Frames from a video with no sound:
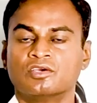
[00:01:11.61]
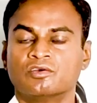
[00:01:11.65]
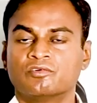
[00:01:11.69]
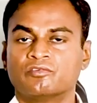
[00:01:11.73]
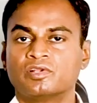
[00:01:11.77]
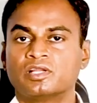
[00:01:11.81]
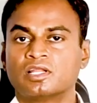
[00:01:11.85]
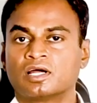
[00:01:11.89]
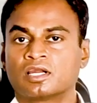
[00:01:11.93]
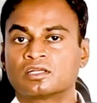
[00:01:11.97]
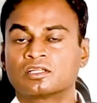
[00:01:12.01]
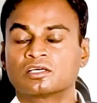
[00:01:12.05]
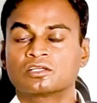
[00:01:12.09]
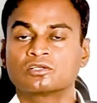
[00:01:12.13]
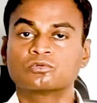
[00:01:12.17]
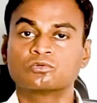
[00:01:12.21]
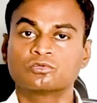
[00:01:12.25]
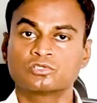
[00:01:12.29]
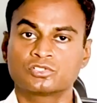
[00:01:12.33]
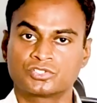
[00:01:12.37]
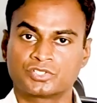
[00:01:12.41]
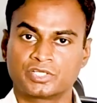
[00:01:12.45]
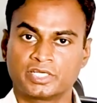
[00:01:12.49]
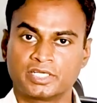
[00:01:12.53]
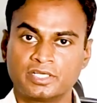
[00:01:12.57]
will
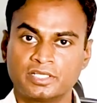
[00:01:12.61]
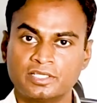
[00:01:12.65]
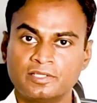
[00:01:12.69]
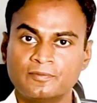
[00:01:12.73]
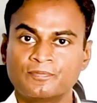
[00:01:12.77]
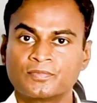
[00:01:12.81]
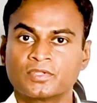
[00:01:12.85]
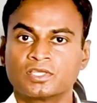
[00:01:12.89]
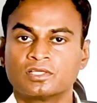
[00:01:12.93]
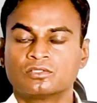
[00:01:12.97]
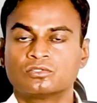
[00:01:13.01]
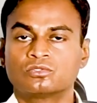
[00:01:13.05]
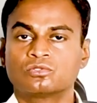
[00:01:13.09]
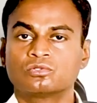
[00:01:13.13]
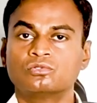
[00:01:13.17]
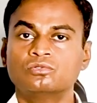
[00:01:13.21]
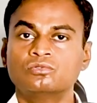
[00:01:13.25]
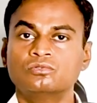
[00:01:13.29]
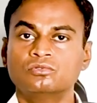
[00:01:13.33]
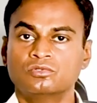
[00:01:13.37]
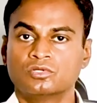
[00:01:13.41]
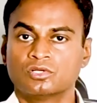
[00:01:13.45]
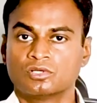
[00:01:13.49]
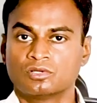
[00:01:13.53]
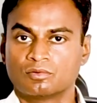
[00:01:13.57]
undergo shredding
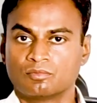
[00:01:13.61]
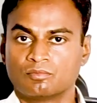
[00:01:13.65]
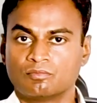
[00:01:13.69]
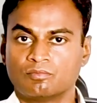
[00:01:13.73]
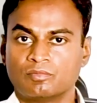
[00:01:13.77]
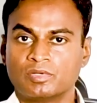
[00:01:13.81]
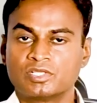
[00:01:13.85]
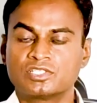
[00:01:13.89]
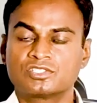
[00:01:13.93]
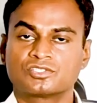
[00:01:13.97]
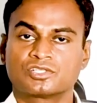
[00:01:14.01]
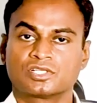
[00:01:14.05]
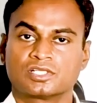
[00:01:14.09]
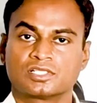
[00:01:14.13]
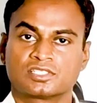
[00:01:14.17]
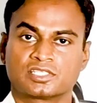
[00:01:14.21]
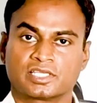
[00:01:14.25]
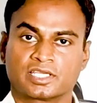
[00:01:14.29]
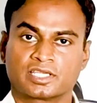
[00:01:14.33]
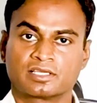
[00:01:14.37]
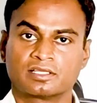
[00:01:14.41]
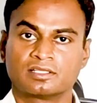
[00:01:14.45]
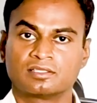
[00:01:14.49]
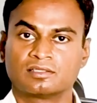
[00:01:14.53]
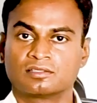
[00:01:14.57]
through menstrual
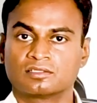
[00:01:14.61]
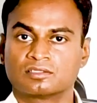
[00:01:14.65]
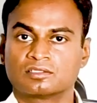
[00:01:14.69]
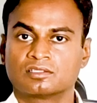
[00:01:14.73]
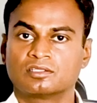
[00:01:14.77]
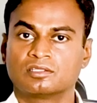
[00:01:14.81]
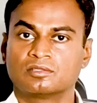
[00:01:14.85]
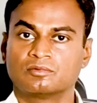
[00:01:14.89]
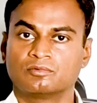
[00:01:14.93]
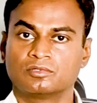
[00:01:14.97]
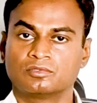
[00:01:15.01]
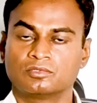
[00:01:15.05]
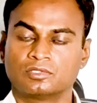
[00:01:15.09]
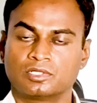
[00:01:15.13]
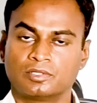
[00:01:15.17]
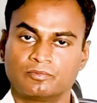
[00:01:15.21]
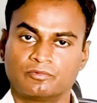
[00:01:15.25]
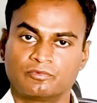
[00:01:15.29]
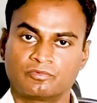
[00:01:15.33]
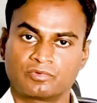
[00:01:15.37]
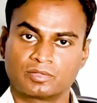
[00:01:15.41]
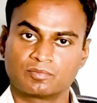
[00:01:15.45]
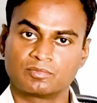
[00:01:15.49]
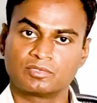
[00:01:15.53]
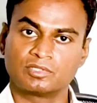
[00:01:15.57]
cycle.
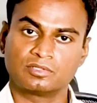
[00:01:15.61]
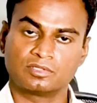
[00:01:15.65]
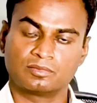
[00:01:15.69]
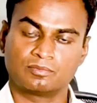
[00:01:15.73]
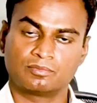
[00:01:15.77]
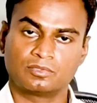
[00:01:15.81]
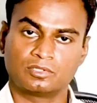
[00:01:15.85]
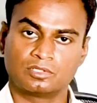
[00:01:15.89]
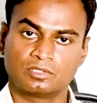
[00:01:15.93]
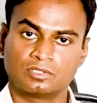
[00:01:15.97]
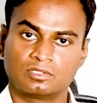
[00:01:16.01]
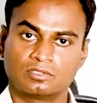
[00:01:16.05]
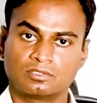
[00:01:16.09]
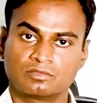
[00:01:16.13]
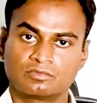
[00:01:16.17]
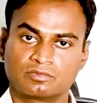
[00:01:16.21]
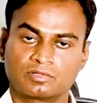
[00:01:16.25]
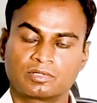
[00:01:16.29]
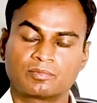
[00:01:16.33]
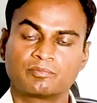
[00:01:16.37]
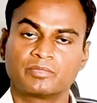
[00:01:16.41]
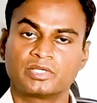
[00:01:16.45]
From the